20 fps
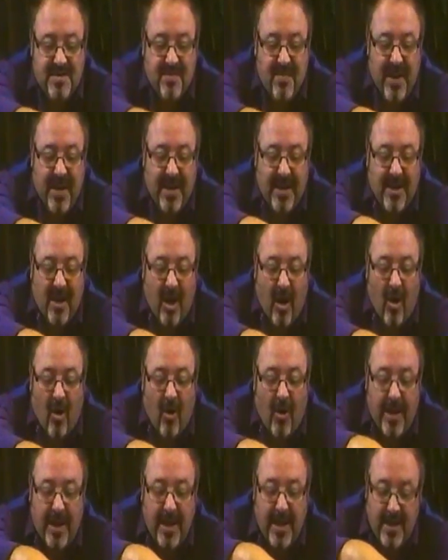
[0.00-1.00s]
to make an
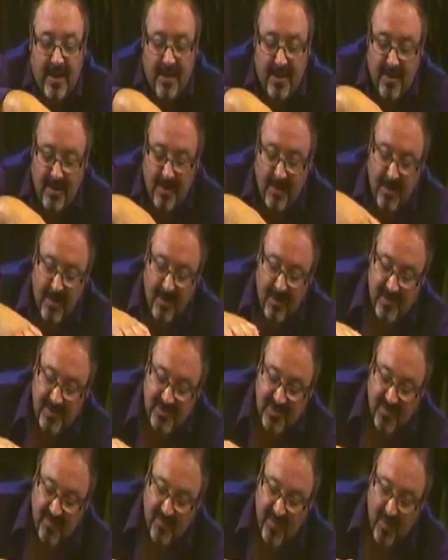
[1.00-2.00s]
eye
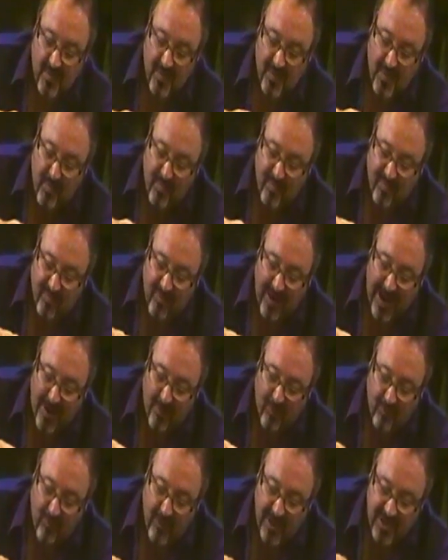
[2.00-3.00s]
sort of the, the
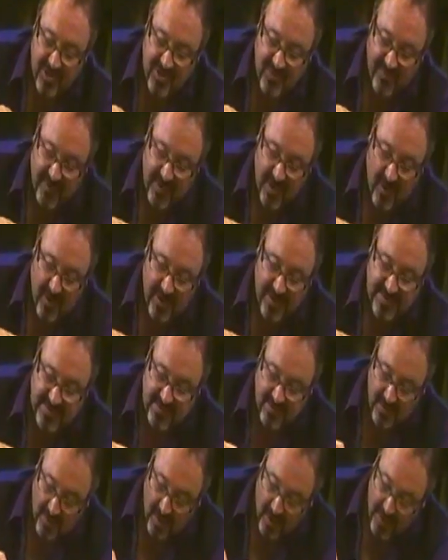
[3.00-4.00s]
brow ridge of a
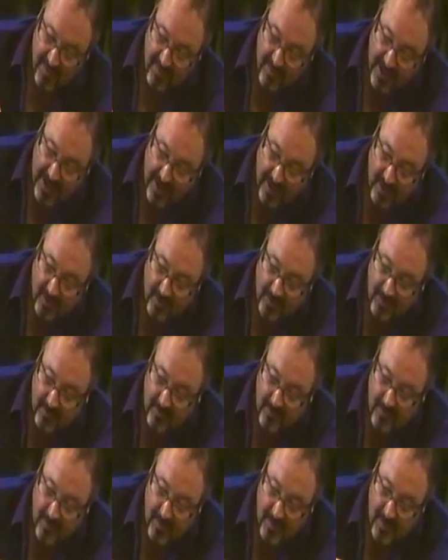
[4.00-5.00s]
dinosaur like that, look.
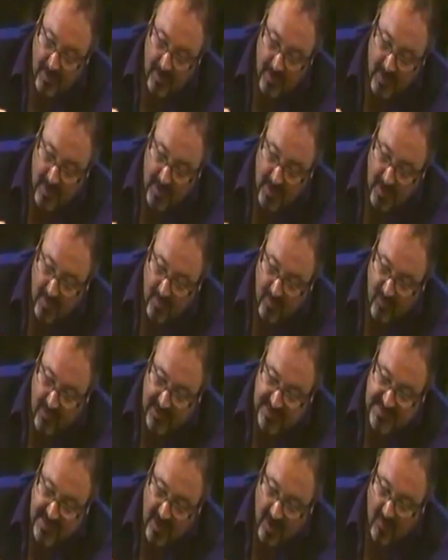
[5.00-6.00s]

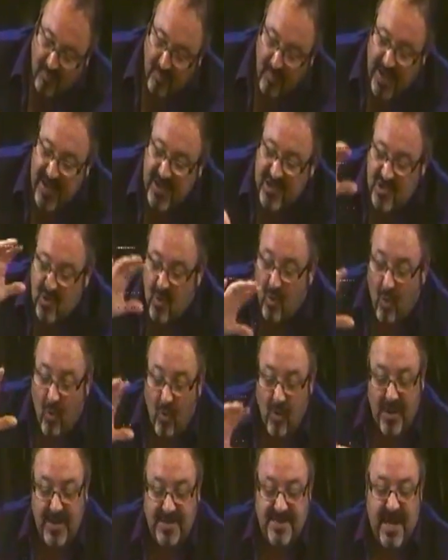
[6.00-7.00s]
Press it on, make sure
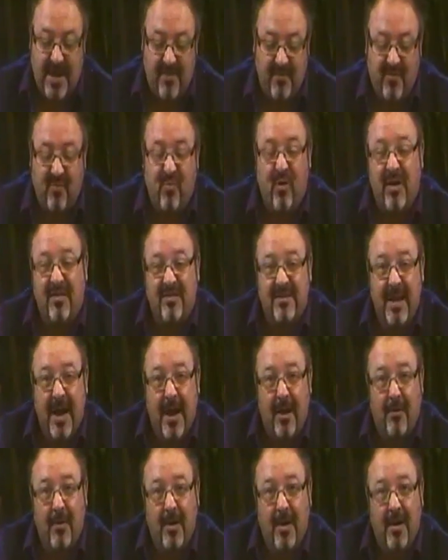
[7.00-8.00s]
all your tape's pressed
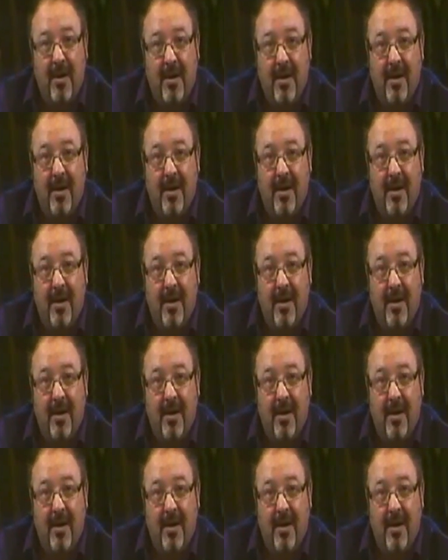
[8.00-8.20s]
down.